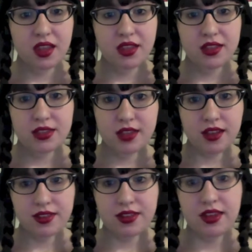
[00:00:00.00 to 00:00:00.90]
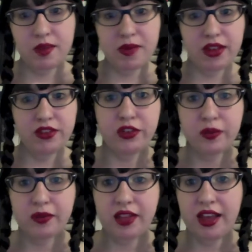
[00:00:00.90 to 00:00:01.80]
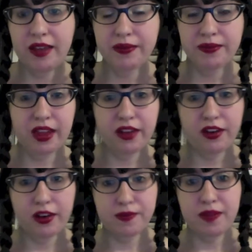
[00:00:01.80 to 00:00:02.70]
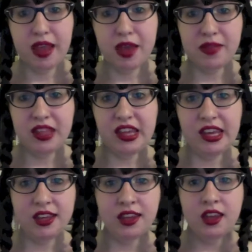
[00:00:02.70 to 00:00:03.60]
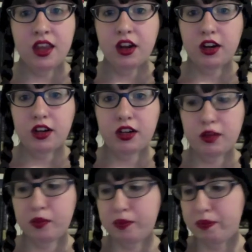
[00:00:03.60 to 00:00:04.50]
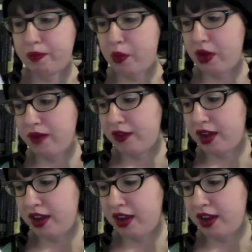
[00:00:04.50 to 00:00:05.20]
saucy bedroom life and her family, her boyfriend.